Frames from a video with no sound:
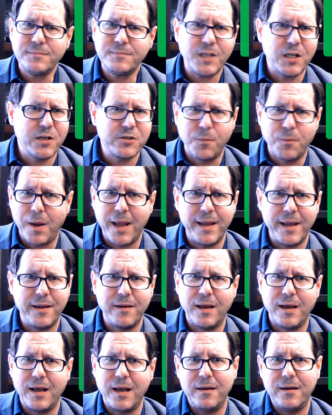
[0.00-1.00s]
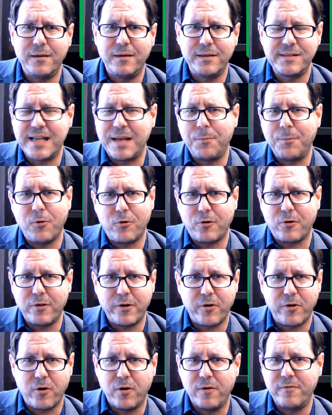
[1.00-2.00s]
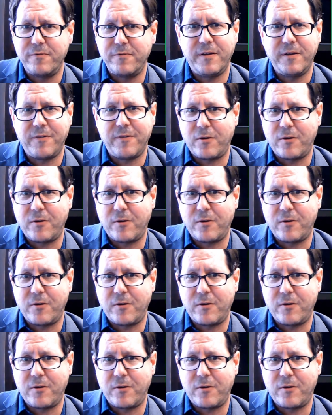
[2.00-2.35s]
So my example earlier of if